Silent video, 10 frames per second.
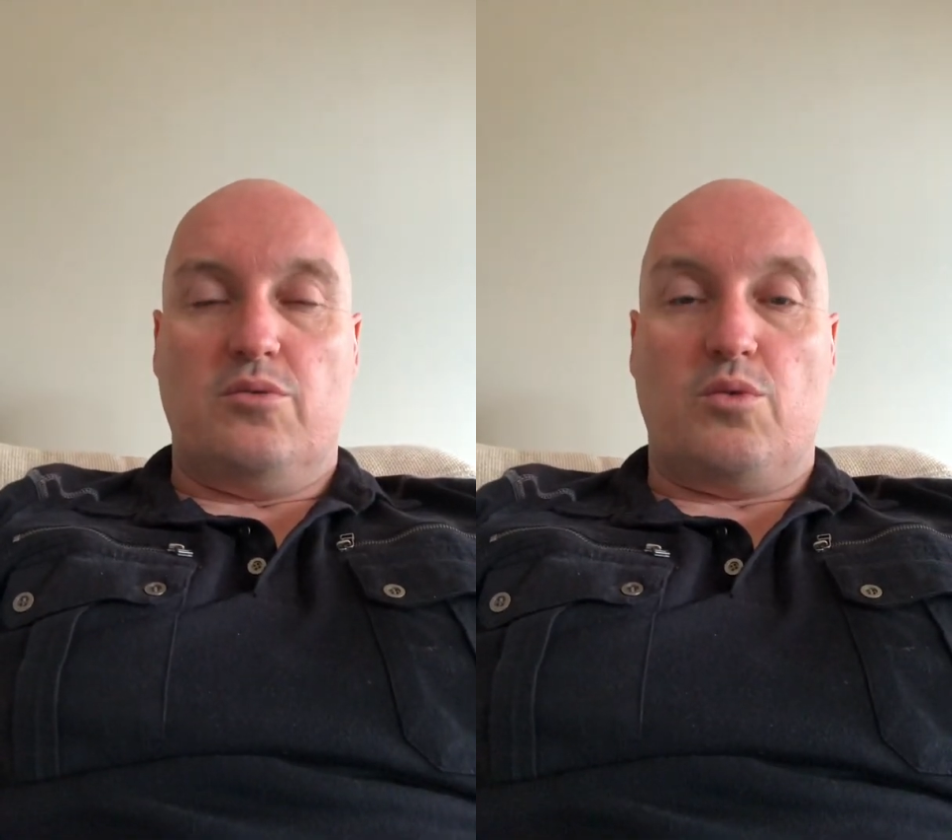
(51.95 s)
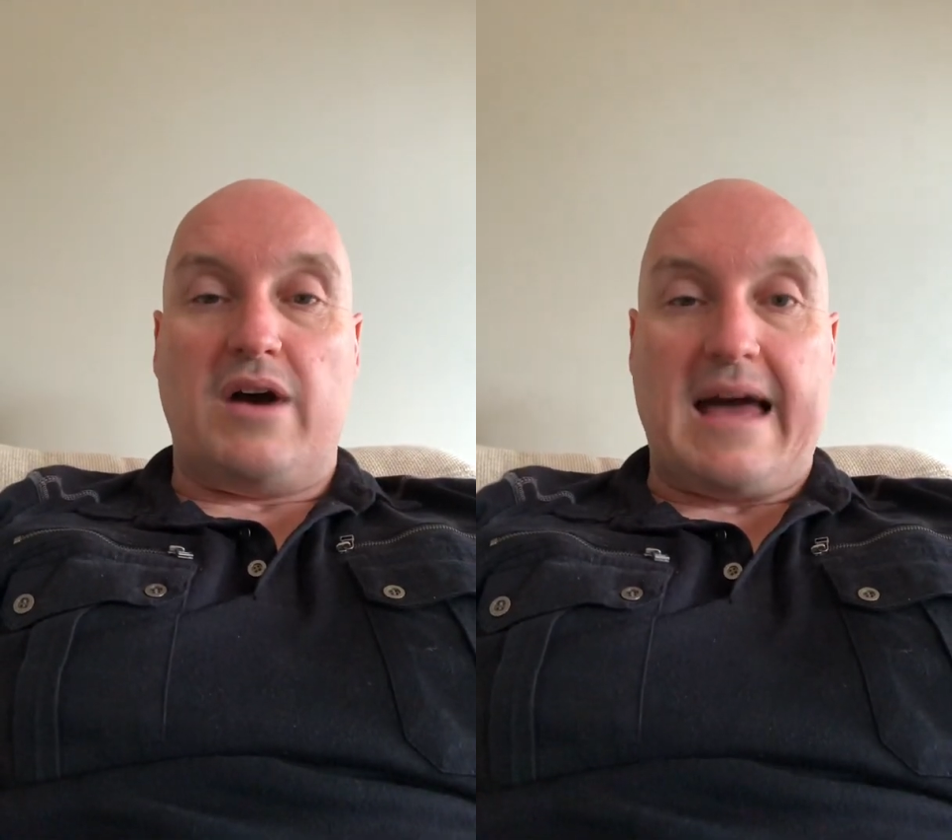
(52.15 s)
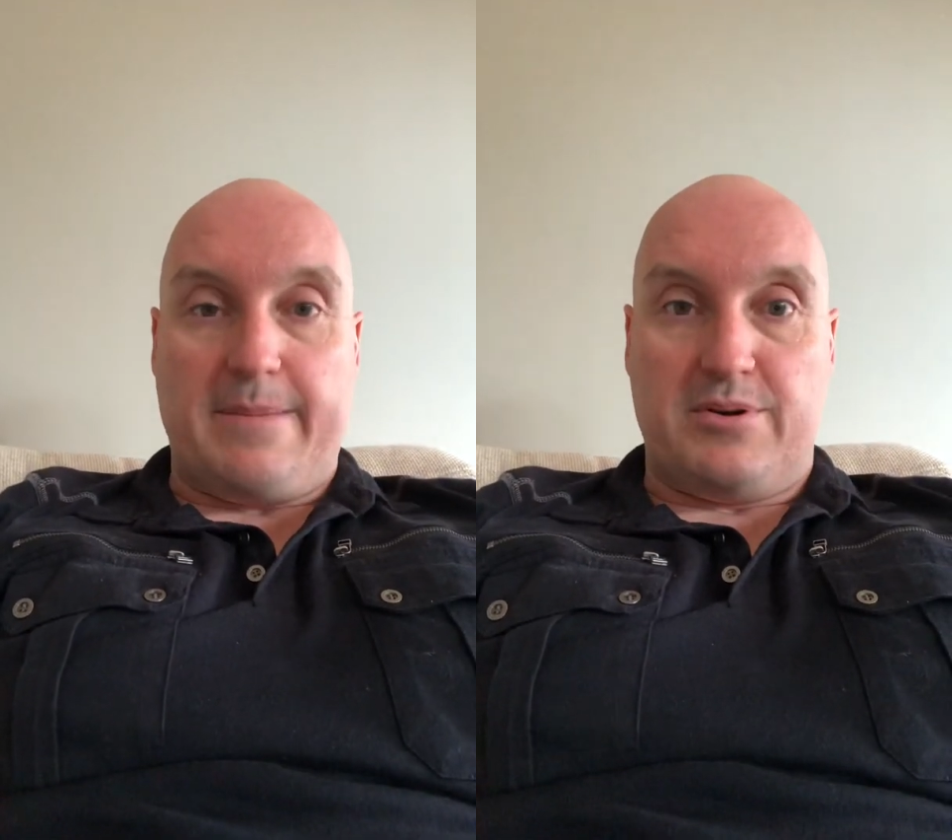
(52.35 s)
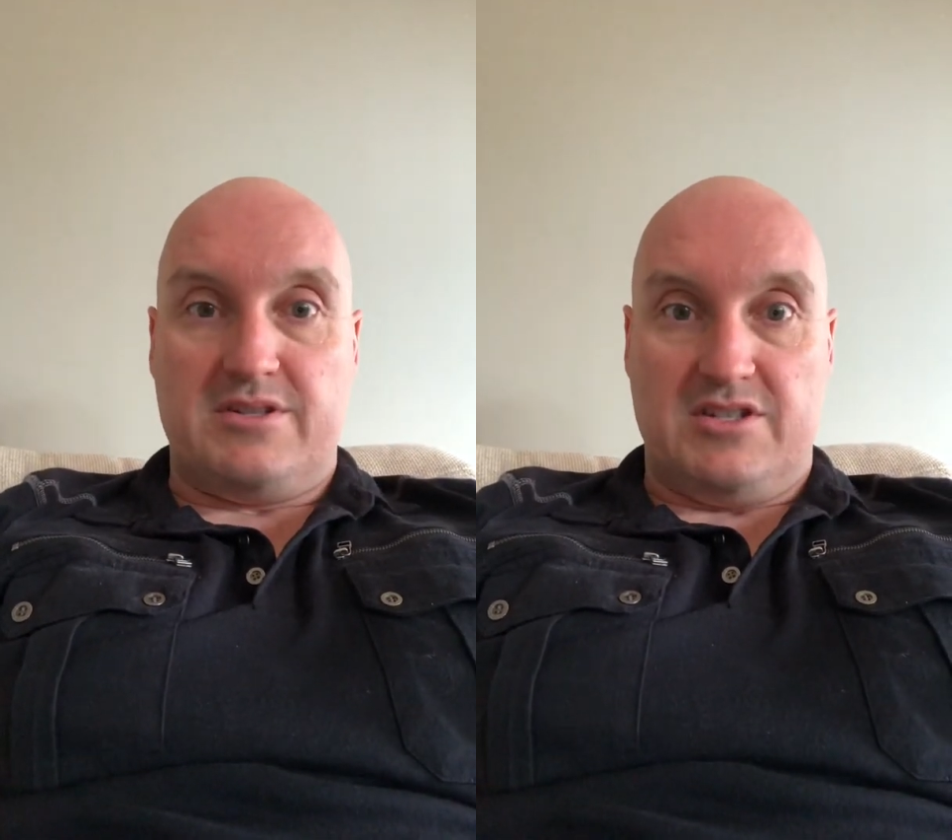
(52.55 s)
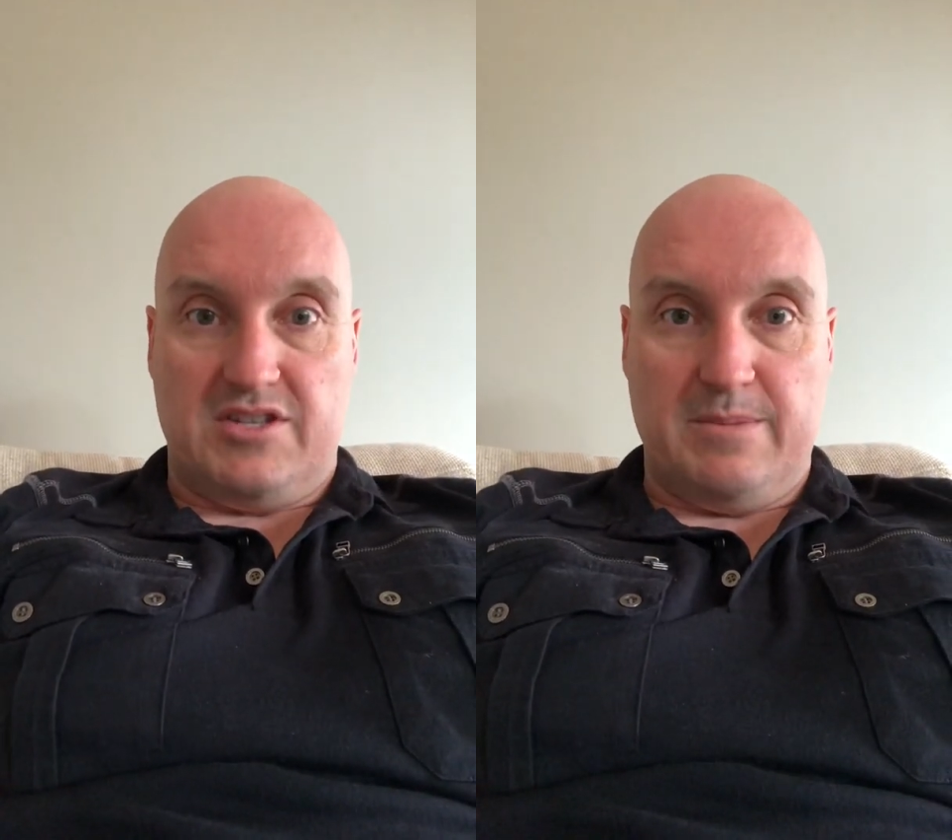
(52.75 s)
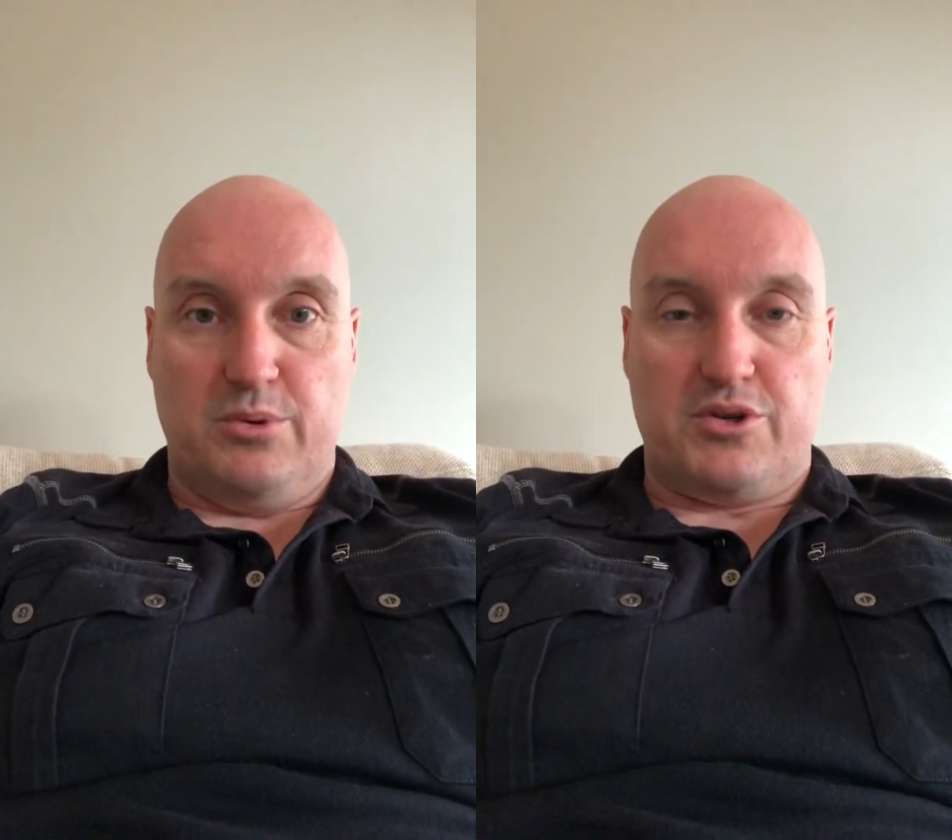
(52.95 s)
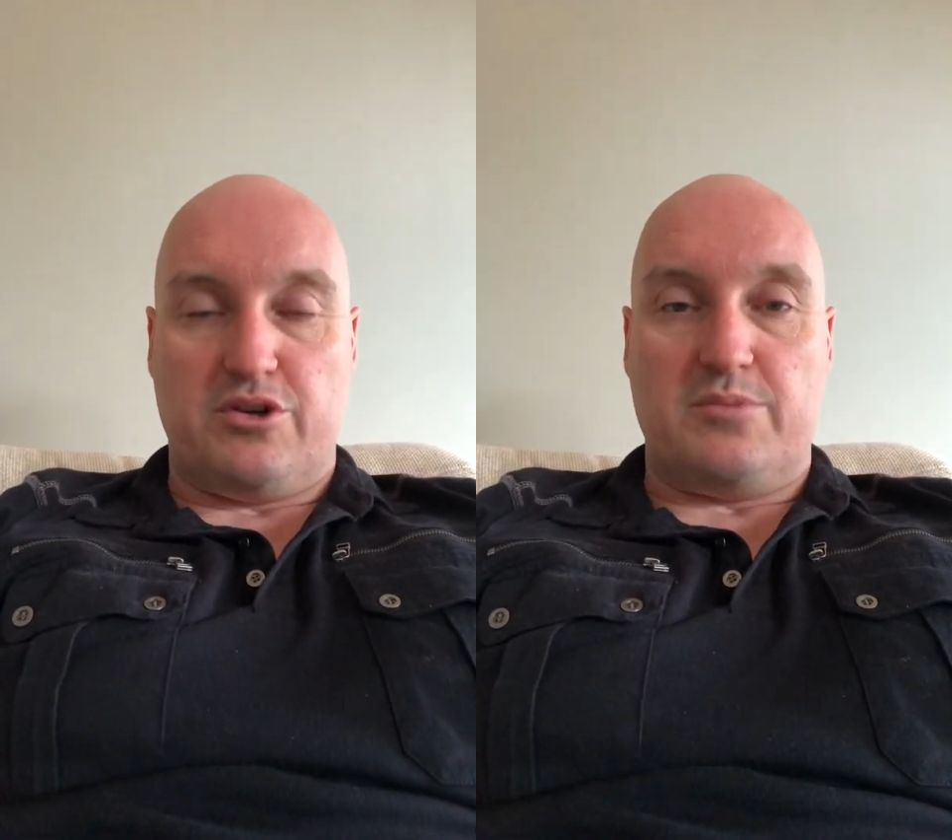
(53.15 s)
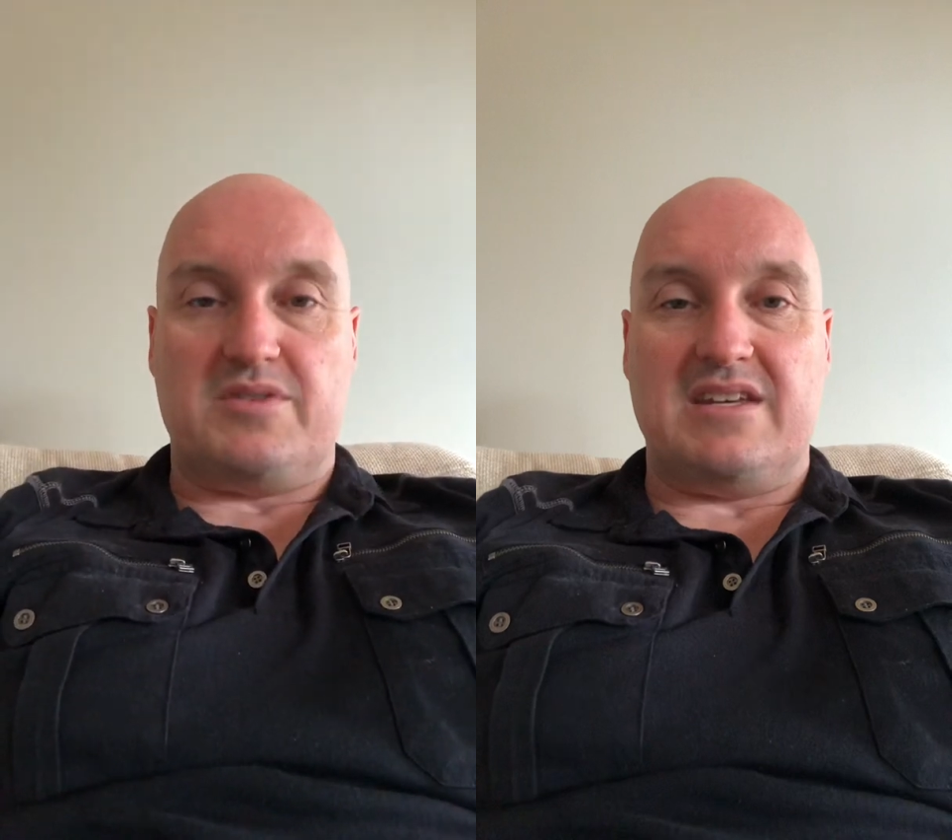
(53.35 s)
what happens in simple
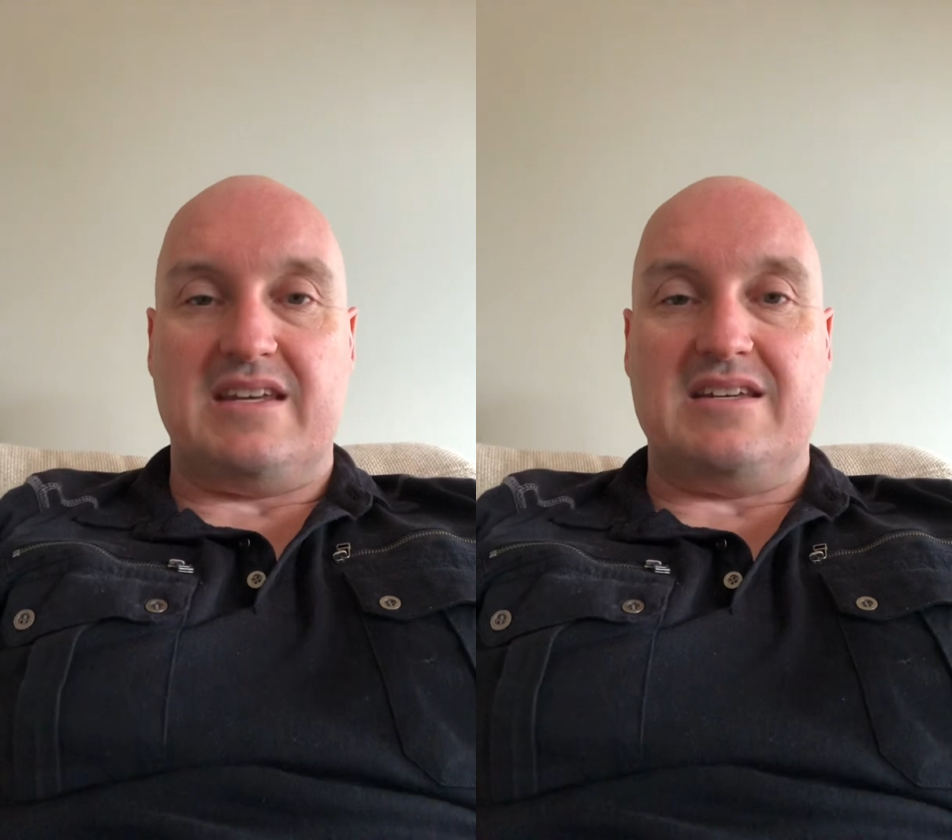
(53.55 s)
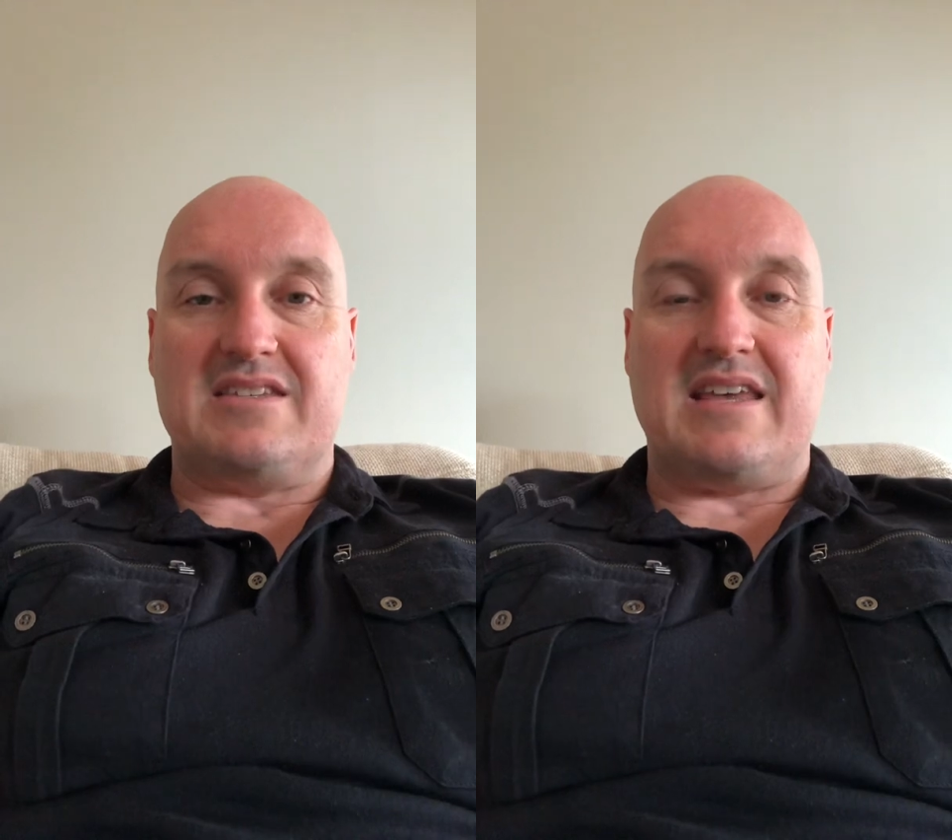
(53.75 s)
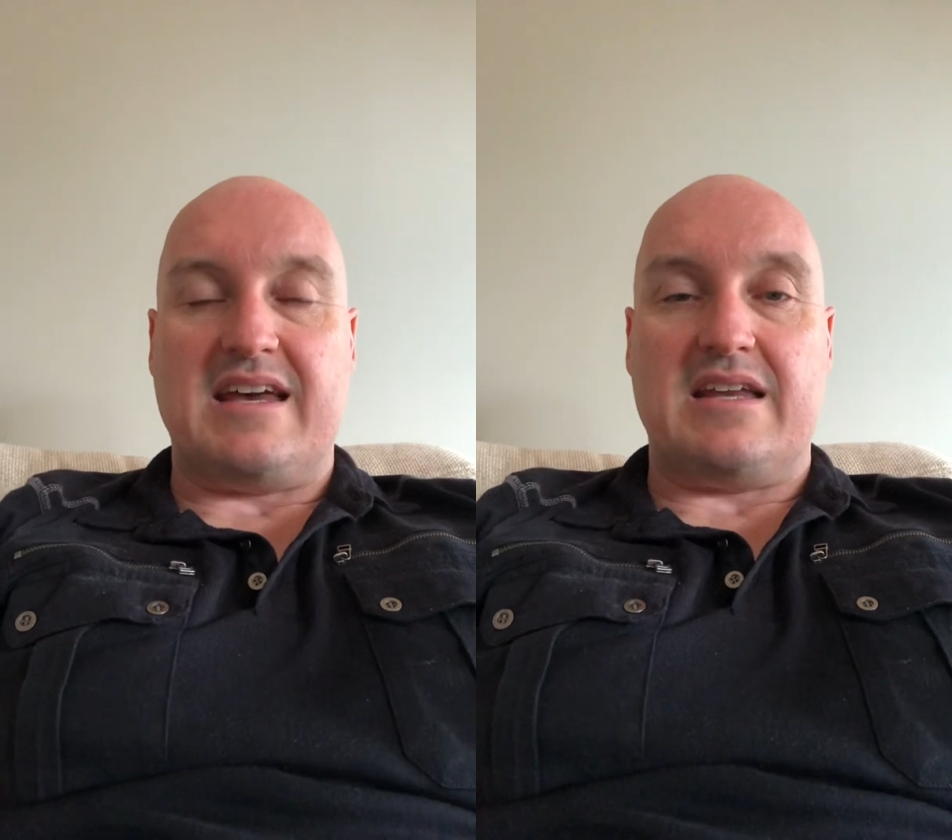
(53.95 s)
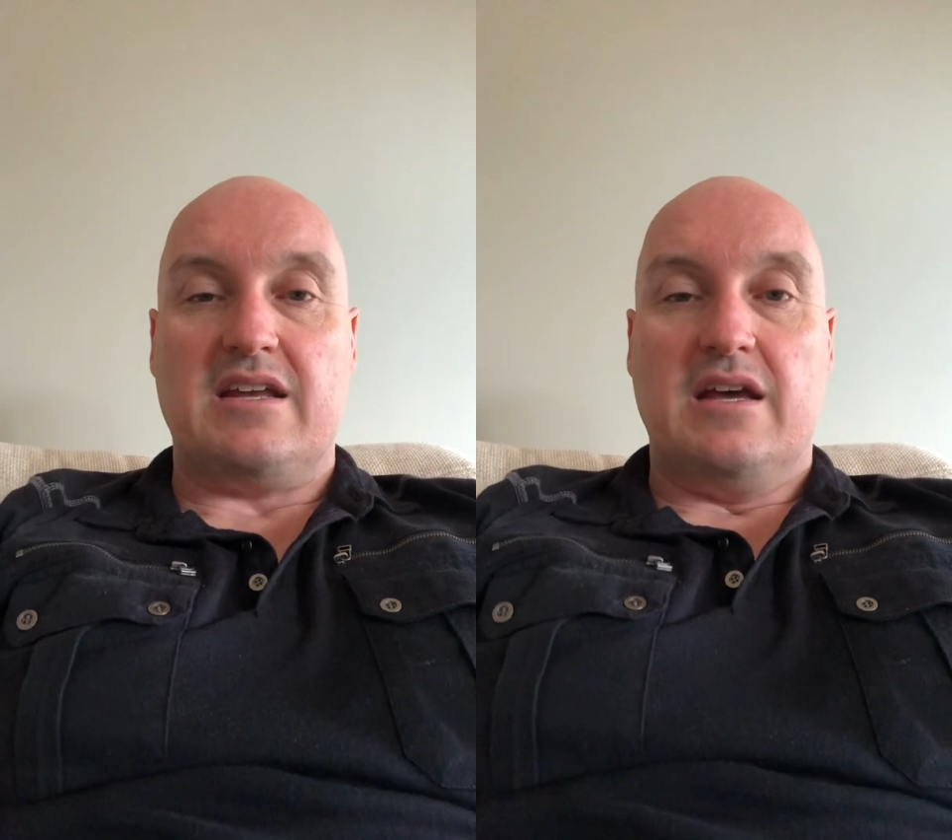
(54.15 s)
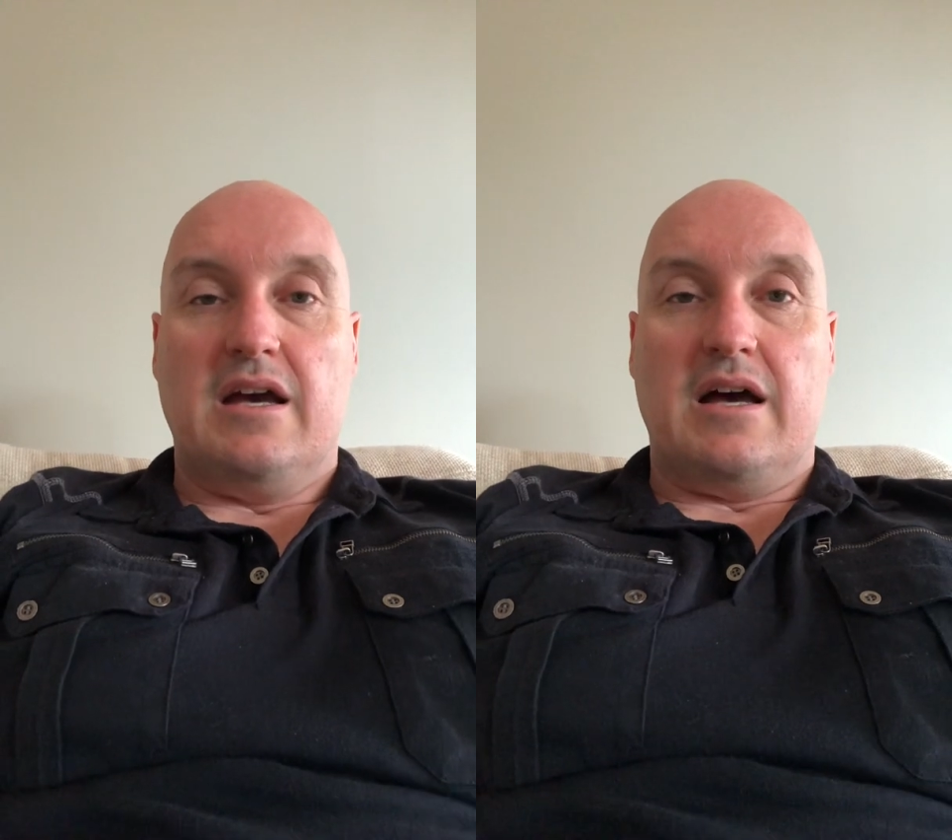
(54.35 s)
terms is that